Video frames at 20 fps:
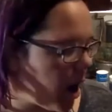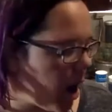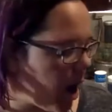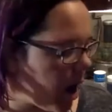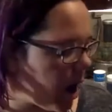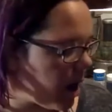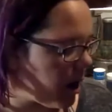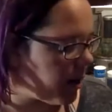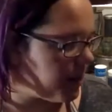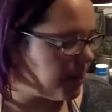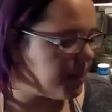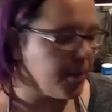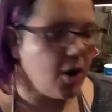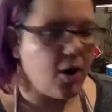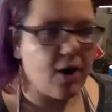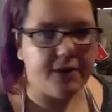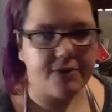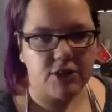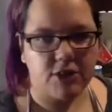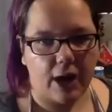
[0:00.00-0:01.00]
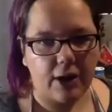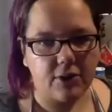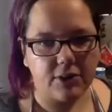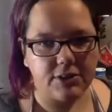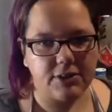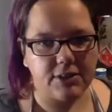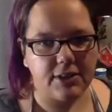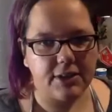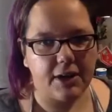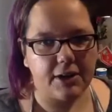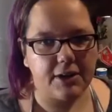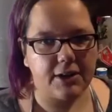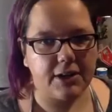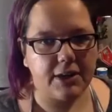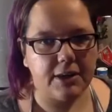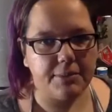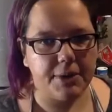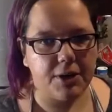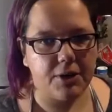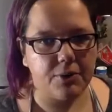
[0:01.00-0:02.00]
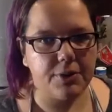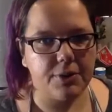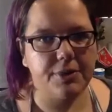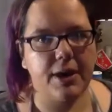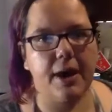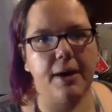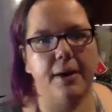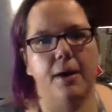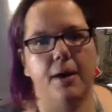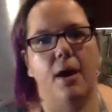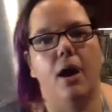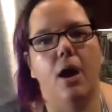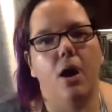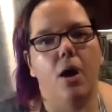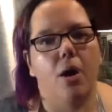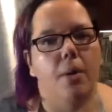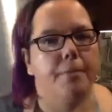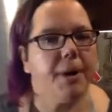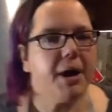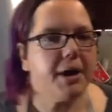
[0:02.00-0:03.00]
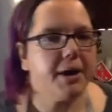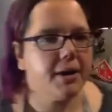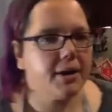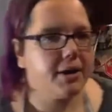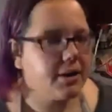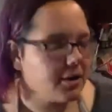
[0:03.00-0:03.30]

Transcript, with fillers: Um, I'll have Jacqueline send out an email with that. But